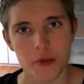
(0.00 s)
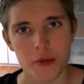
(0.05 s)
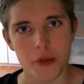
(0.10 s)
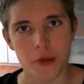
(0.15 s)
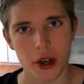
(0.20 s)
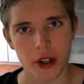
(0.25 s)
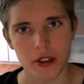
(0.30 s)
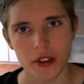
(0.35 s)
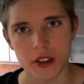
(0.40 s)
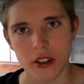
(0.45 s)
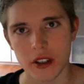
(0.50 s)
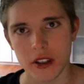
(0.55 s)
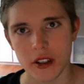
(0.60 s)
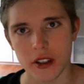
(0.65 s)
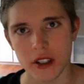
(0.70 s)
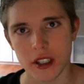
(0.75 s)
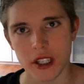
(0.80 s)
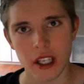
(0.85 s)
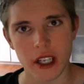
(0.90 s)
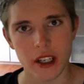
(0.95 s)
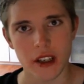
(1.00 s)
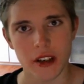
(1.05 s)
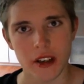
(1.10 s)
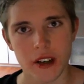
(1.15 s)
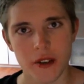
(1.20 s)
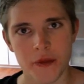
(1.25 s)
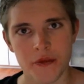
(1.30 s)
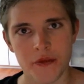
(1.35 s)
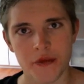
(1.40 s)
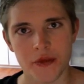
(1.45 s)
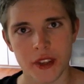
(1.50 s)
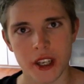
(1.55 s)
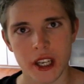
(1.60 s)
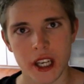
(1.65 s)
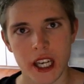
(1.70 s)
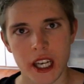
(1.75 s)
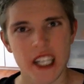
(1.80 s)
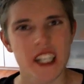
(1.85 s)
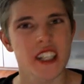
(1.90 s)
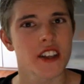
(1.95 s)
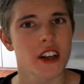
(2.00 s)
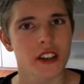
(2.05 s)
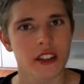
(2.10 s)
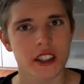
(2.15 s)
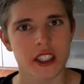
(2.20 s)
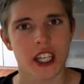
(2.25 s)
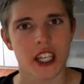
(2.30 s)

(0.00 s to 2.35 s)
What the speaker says: But it is not